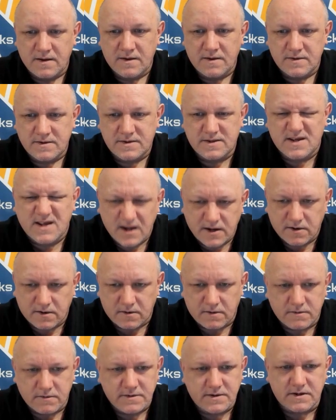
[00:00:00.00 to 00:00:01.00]

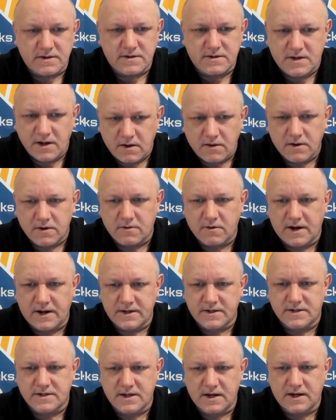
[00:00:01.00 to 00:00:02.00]
Still, so still a great
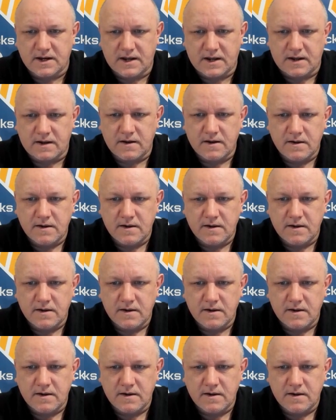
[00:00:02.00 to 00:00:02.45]
city.